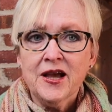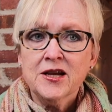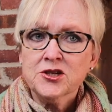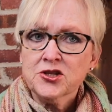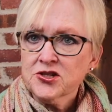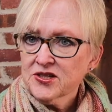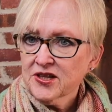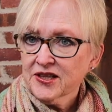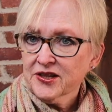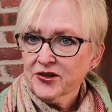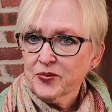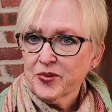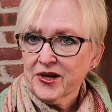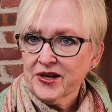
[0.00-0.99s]
just a
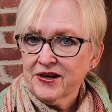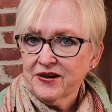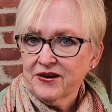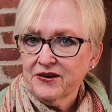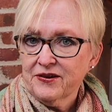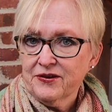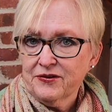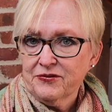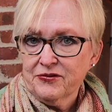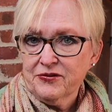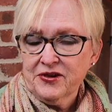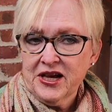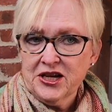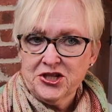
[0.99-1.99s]
little bit
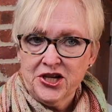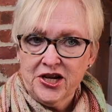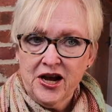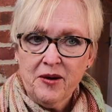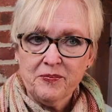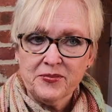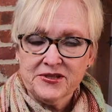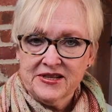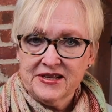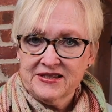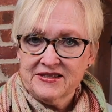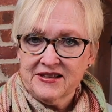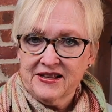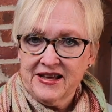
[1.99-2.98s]
of catching up
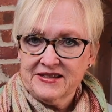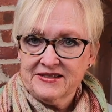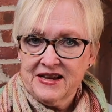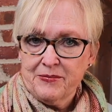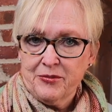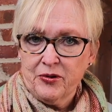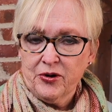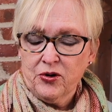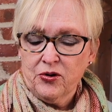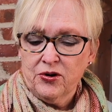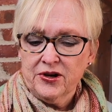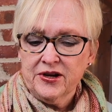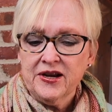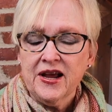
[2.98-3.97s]
since the last time I
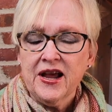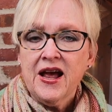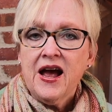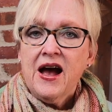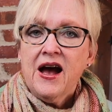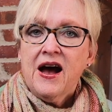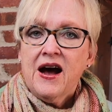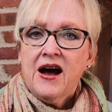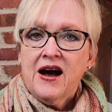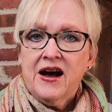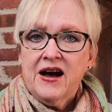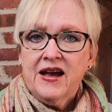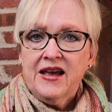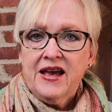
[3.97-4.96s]
recorded.
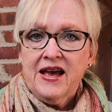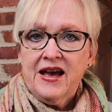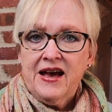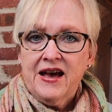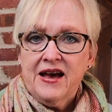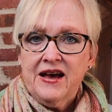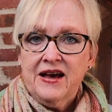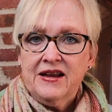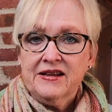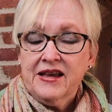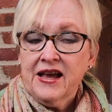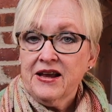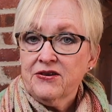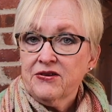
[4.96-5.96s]
I had
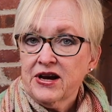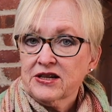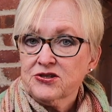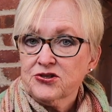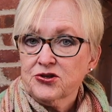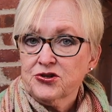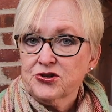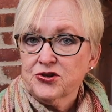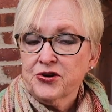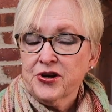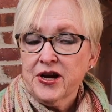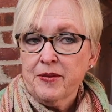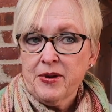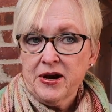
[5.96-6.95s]
cataract
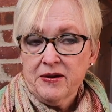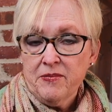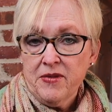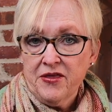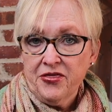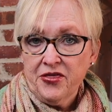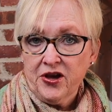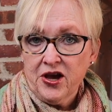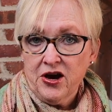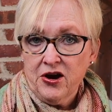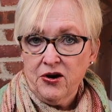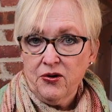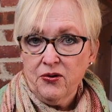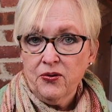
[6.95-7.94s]
surgery about a month
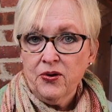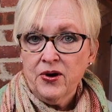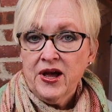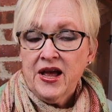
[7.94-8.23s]
ago,